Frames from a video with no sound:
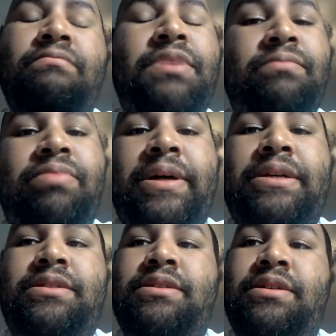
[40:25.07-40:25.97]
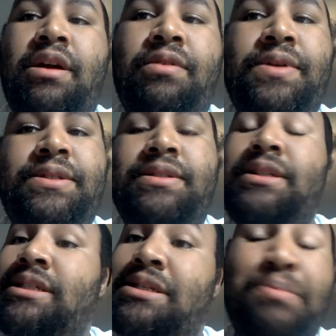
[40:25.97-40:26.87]
Be blessed and encouraged.
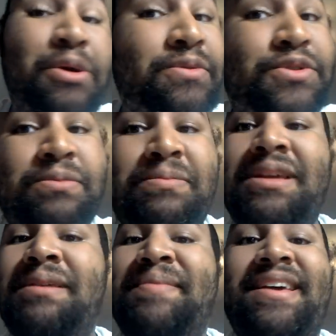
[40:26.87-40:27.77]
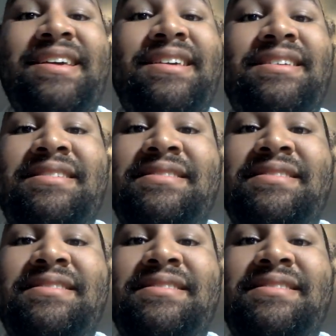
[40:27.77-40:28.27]
This is spiritual meat, man.